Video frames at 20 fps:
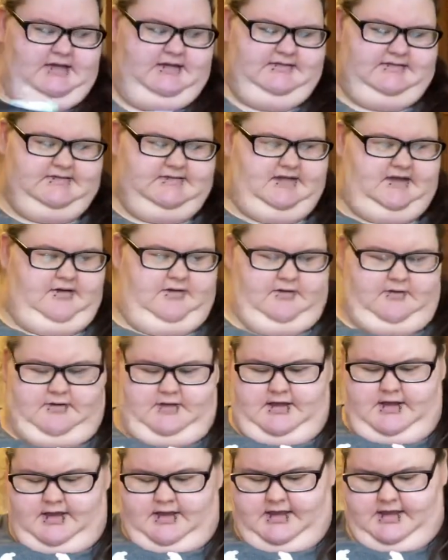
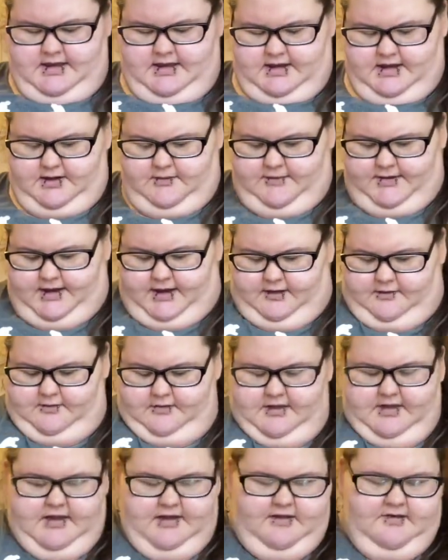So here we go.
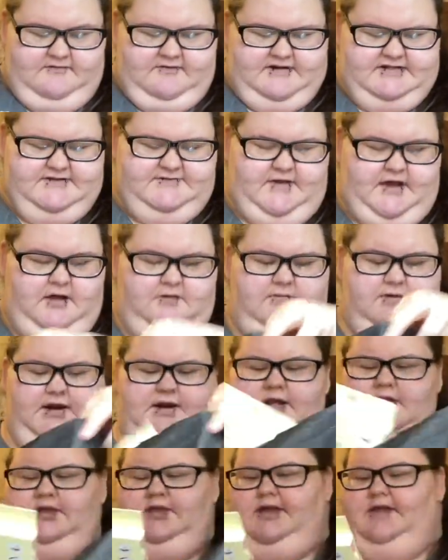First of all, we're
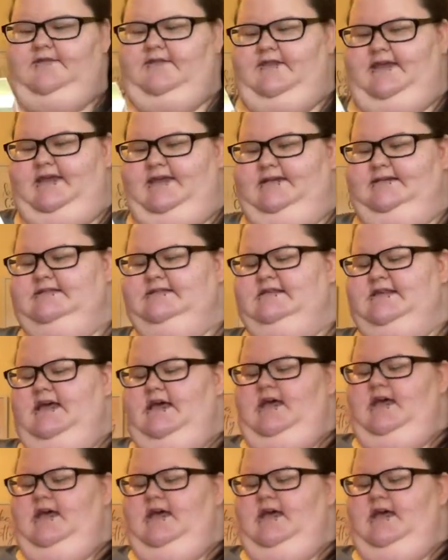going to look at these.